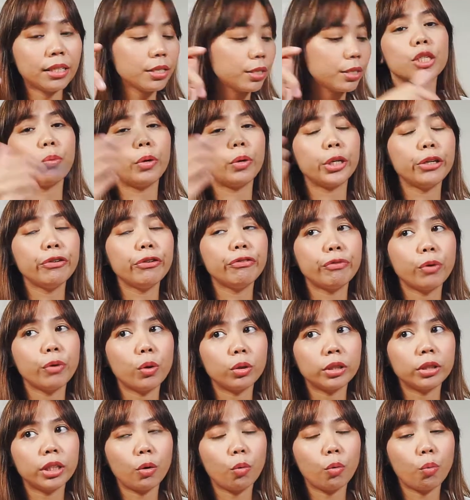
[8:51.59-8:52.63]
So
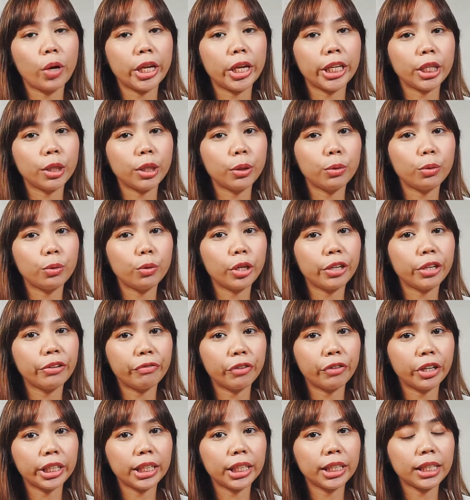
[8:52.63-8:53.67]
when you
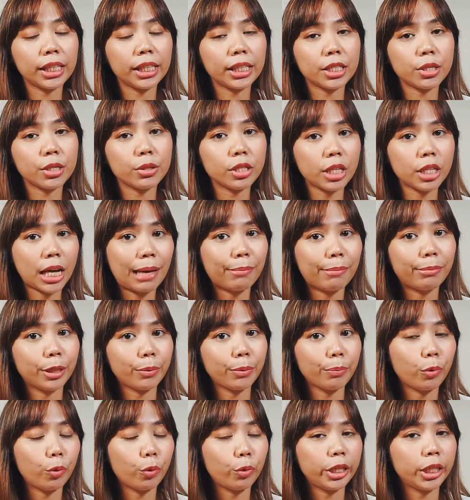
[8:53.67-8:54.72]
convert it into tablet
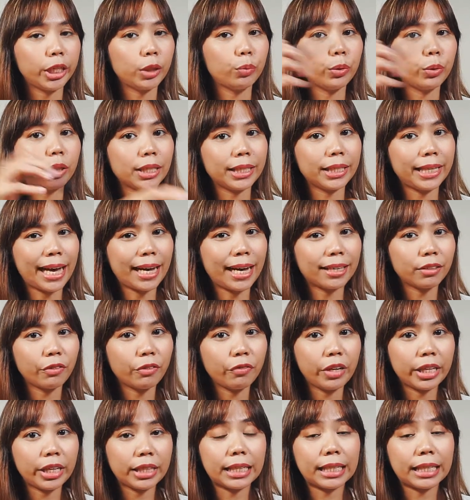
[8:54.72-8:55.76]
mode, it will
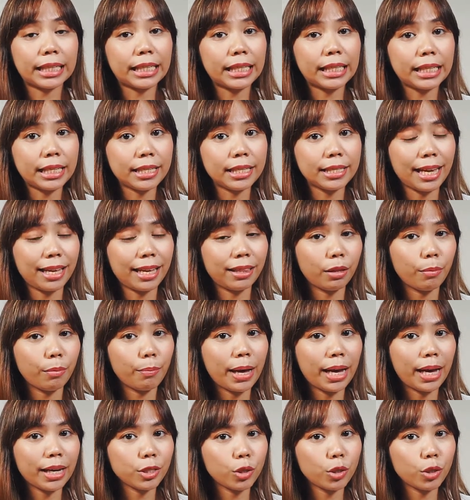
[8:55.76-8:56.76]
deactivate the keys at the back.